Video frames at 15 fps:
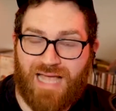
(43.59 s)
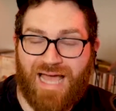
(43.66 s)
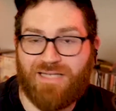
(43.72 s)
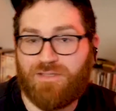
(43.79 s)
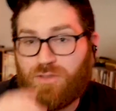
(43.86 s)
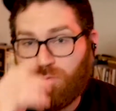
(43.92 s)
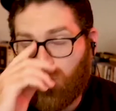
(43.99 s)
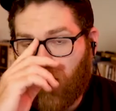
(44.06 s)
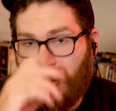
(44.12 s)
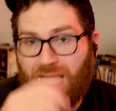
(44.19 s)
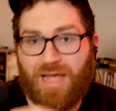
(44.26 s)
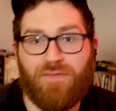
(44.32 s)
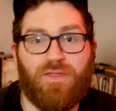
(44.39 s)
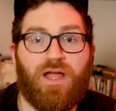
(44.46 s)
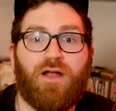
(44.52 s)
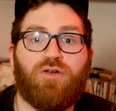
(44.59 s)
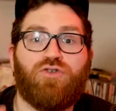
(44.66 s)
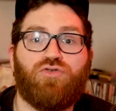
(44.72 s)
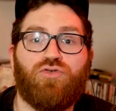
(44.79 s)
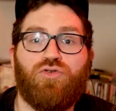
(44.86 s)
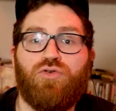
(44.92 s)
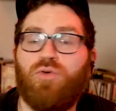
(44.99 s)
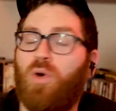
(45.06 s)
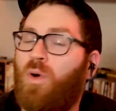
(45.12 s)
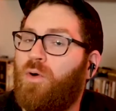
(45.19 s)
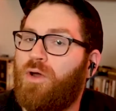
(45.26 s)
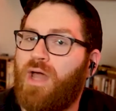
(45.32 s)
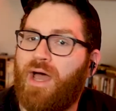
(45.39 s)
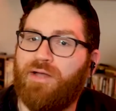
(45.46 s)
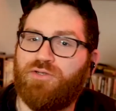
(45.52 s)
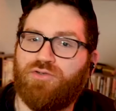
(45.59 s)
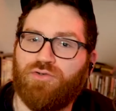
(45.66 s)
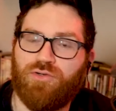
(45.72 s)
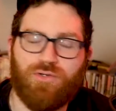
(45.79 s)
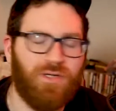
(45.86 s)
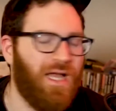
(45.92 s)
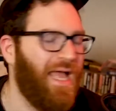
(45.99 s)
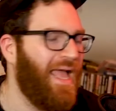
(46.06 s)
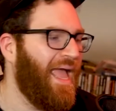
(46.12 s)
as to why they're true or not true